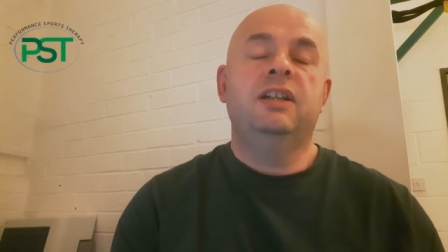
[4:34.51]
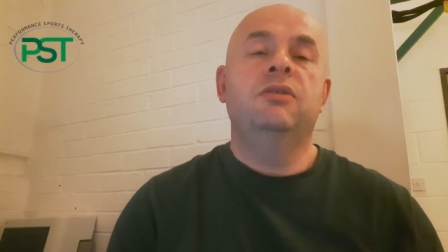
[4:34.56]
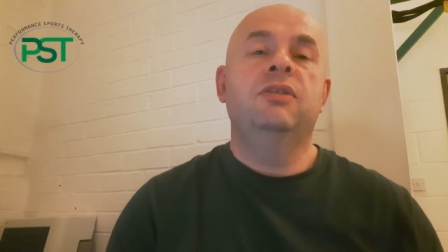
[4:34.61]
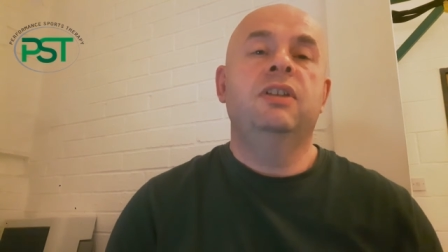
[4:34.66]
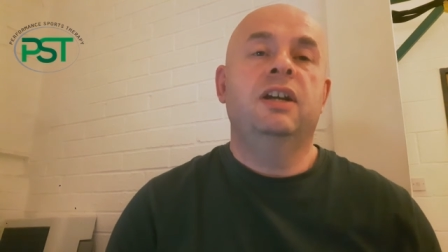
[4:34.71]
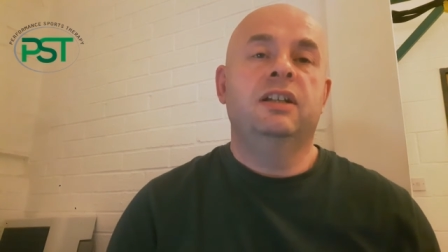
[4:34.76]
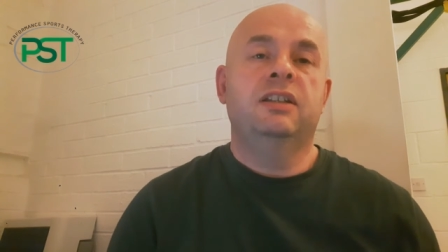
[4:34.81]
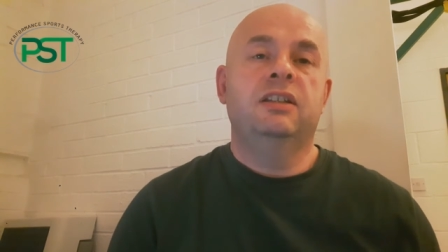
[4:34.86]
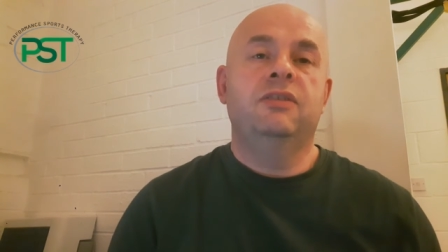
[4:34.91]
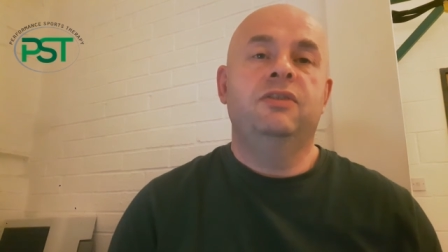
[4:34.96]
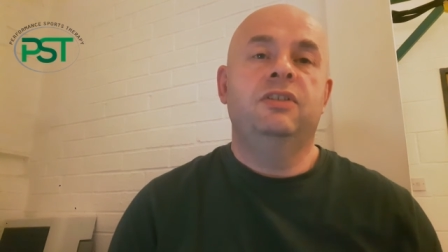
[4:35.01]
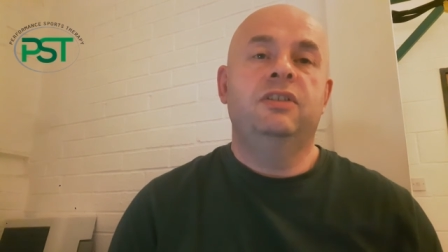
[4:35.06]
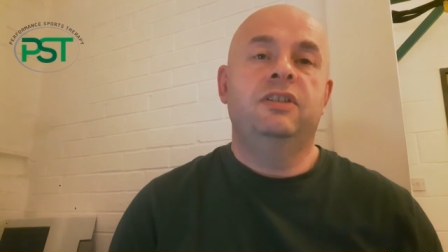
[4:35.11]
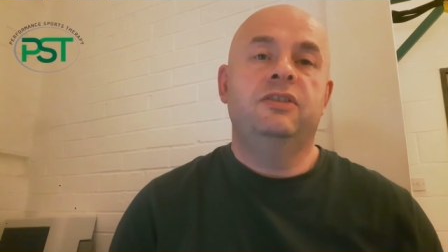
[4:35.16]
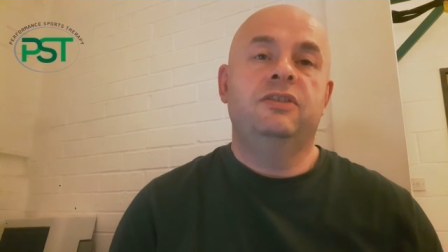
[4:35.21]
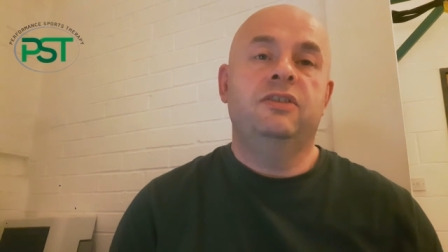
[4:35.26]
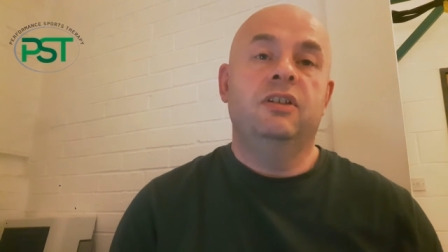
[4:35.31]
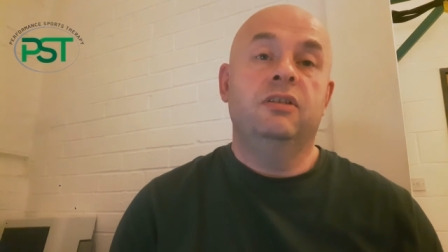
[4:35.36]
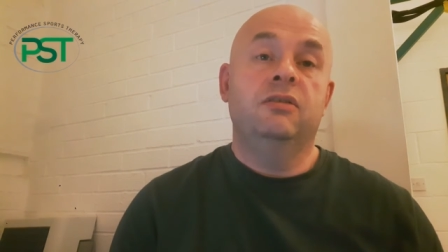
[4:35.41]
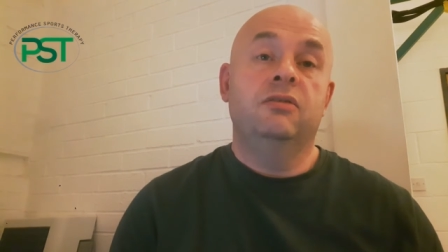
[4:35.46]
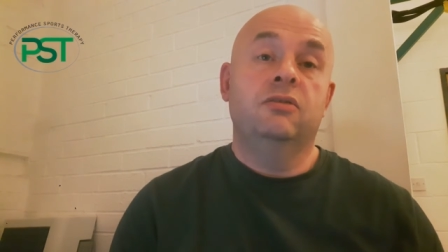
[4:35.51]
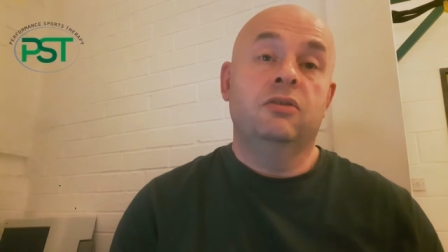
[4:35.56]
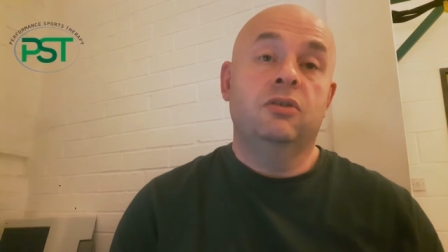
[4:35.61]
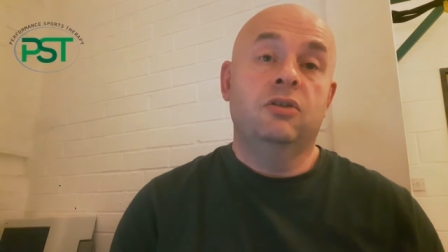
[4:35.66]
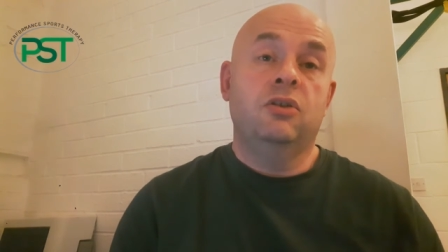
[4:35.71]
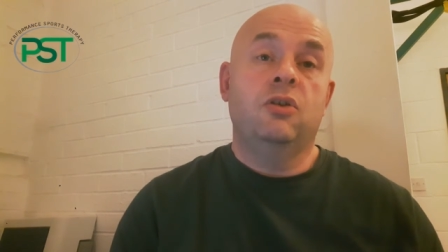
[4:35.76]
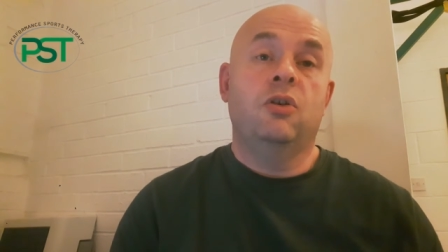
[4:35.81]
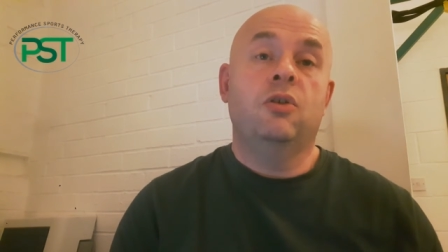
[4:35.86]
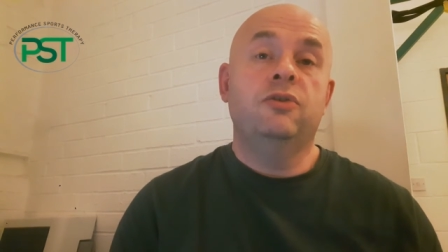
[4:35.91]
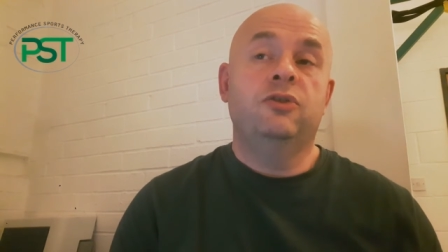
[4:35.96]
out the activities that
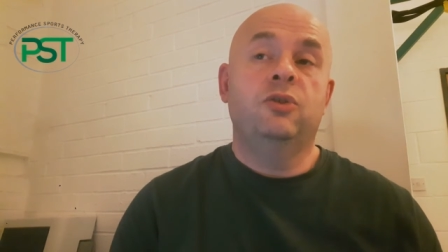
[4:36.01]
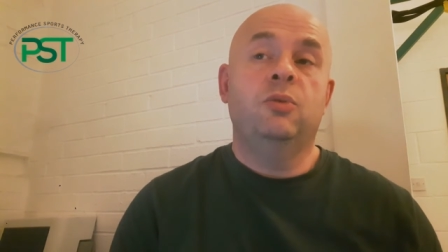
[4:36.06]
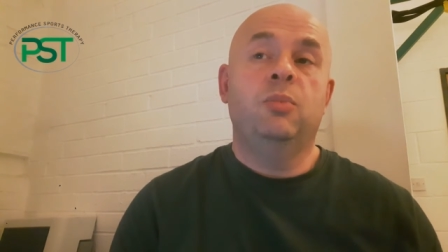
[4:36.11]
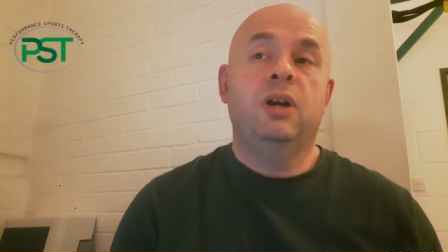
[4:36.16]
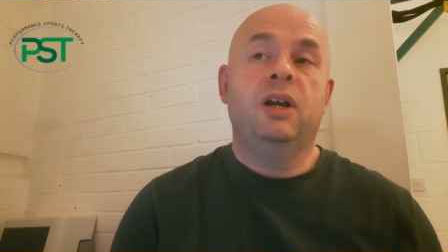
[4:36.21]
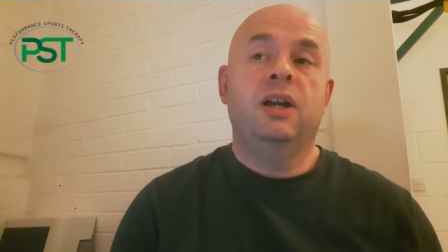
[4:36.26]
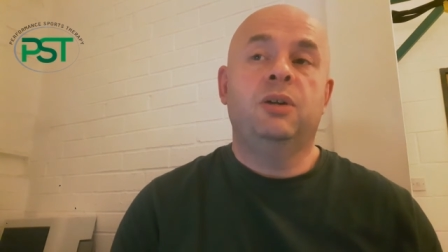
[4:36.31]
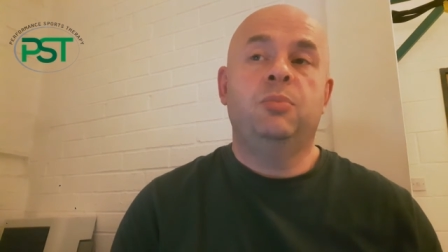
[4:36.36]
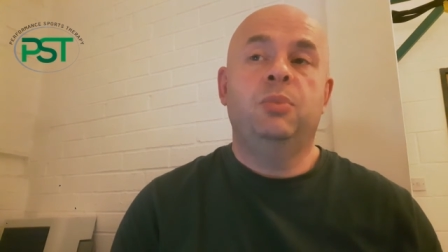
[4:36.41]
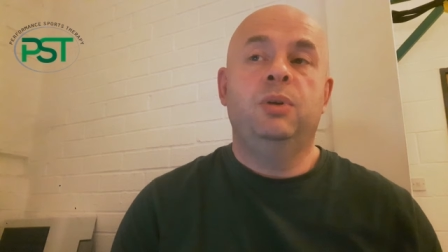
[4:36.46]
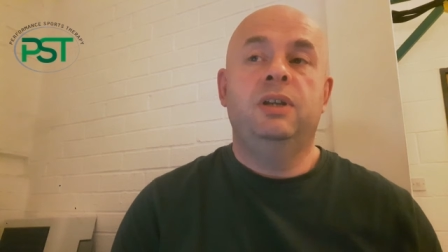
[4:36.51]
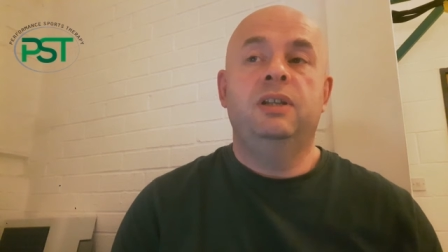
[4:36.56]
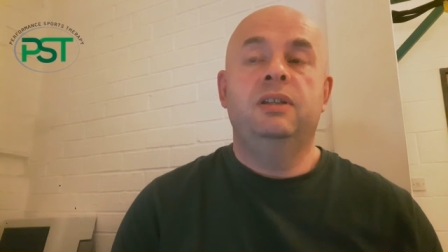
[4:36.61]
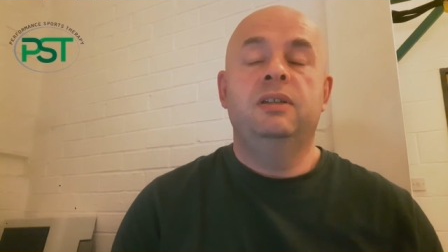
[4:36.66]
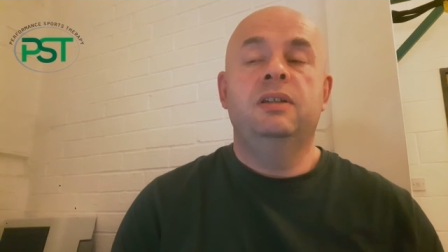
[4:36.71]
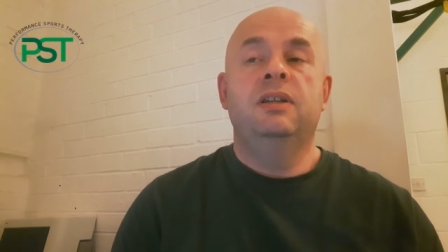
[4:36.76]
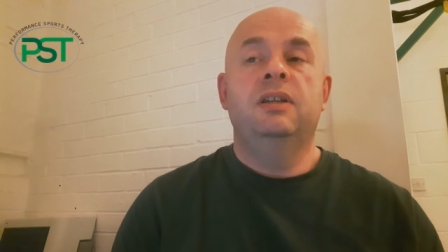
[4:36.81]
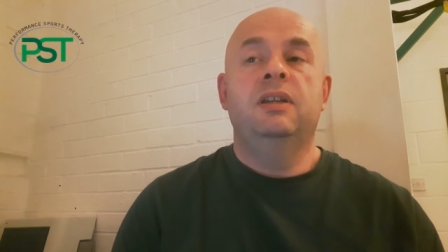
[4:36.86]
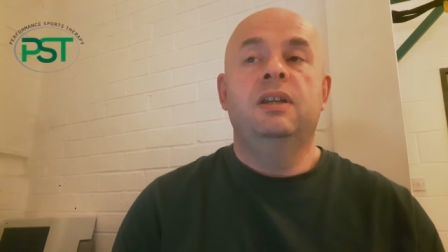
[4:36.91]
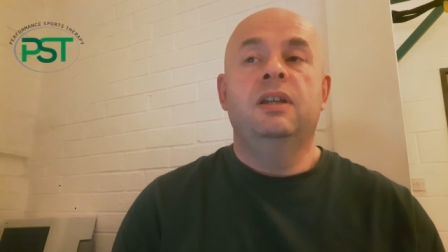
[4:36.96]
cause the back pain,